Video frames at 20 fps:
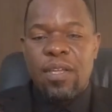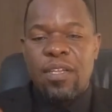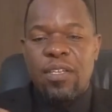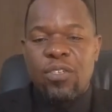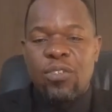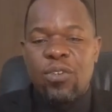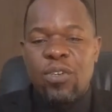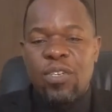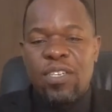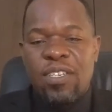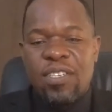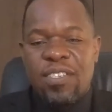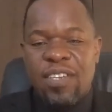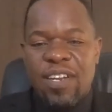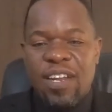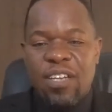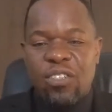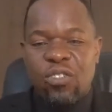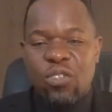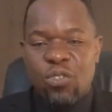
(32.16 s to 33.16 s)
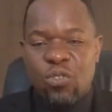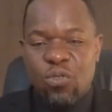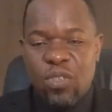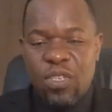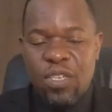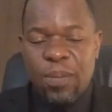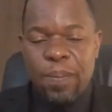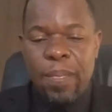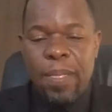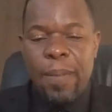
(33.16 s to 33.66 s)
enjoy the interaction
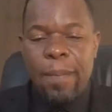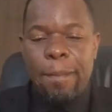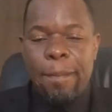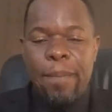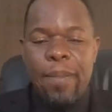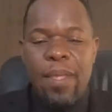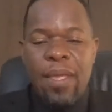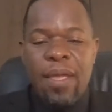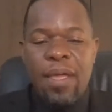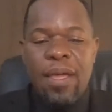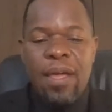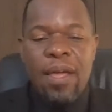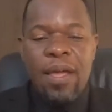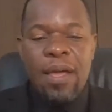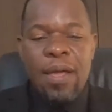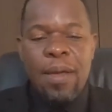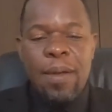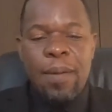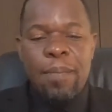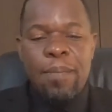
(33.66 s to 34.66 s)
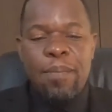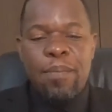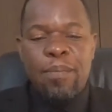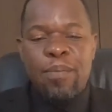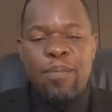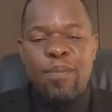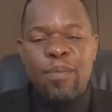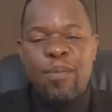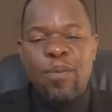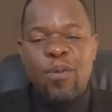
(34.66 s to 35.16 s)
today. Um,
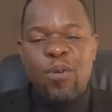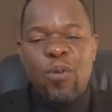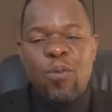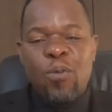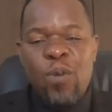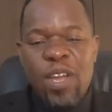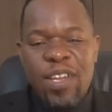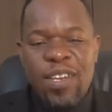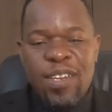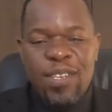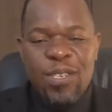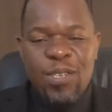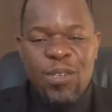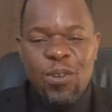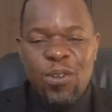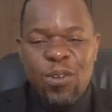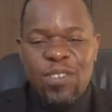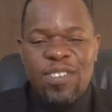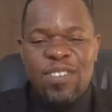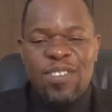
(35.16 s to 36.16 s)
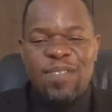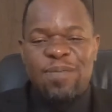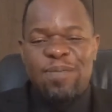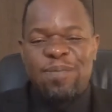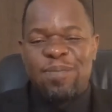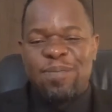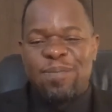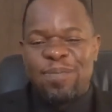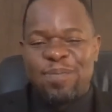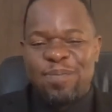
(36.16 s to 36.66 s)
we are discussing
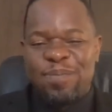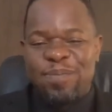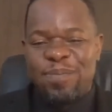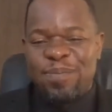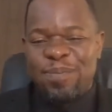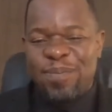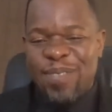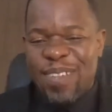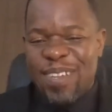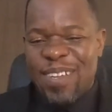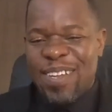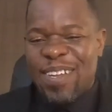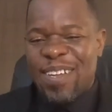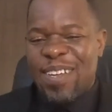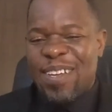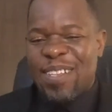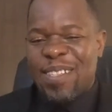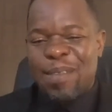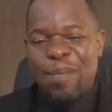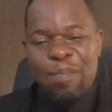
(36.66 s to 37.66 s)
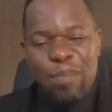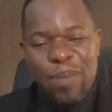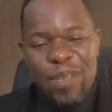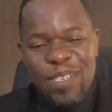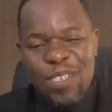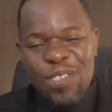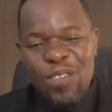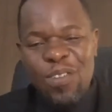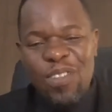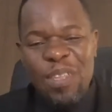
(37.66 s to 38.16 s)
the
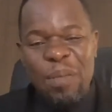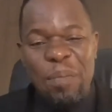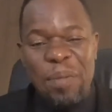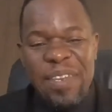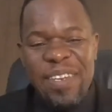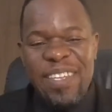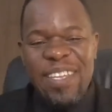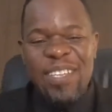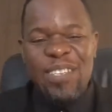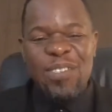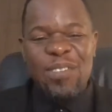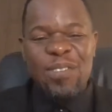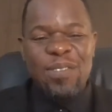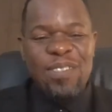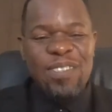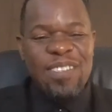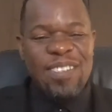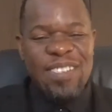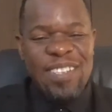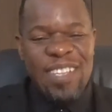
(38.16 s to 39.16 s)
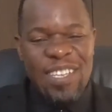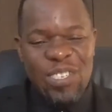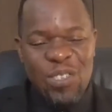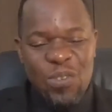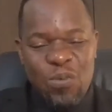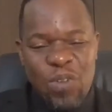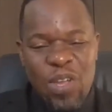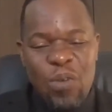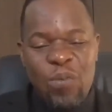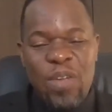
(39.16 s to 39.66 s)
person of the mediator.
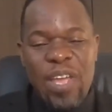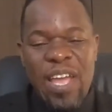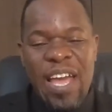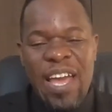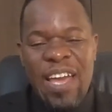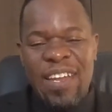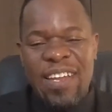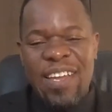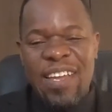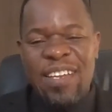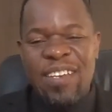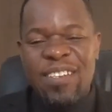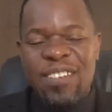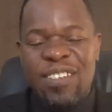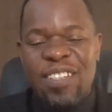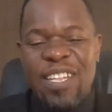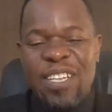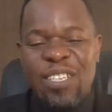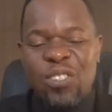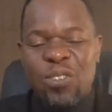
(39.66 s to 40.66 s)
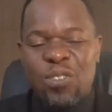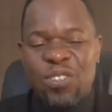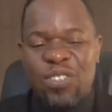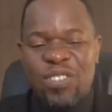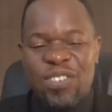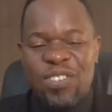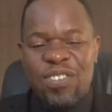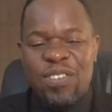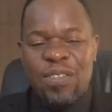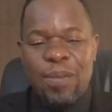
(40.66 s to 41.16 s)
That's where we are now in this lecture
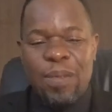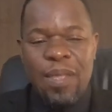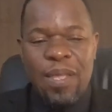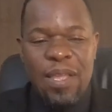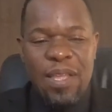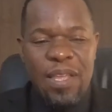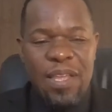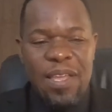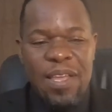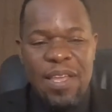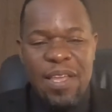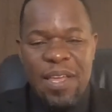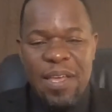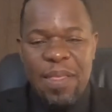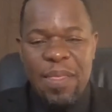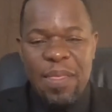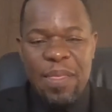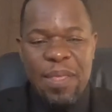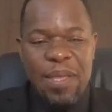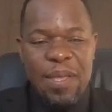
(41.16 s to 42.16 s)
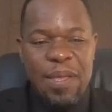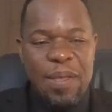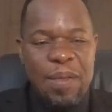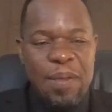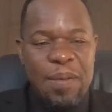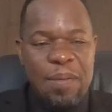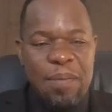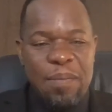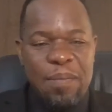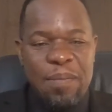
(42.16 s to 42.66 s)
series.
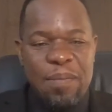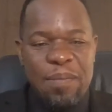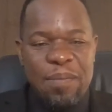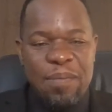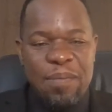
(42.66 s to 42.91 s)
And